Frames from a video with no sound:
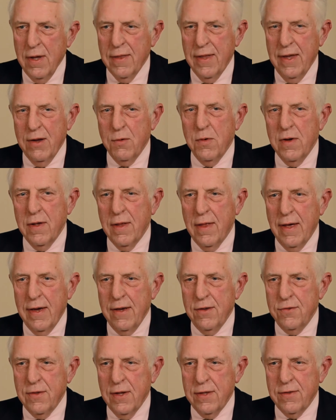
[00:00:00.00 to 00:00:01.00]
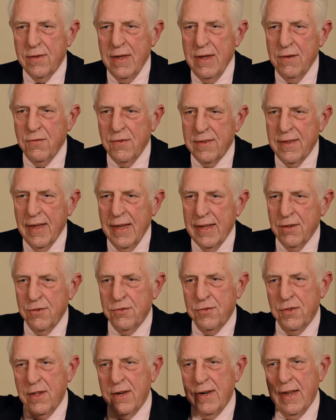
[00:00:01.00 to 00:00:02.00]
they realized that to even take
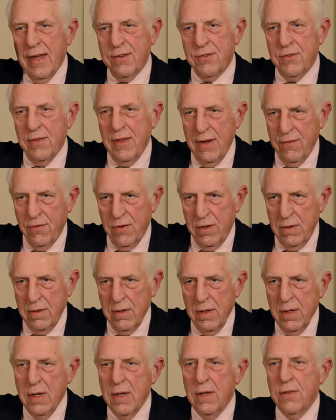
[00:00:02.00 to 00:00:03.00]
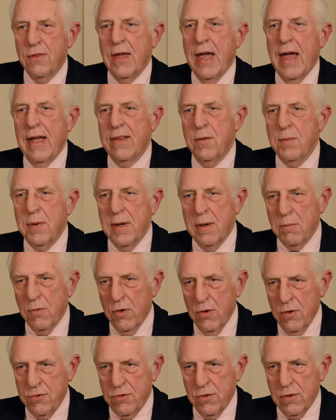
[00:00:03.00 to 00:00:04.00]
this to the next level, they had to be a
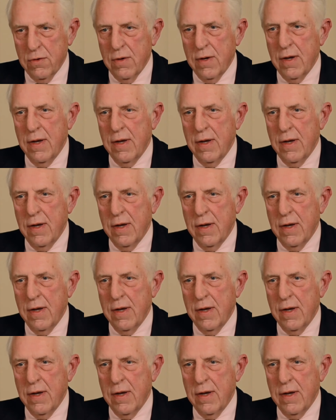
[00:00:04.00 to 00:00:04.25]
merger.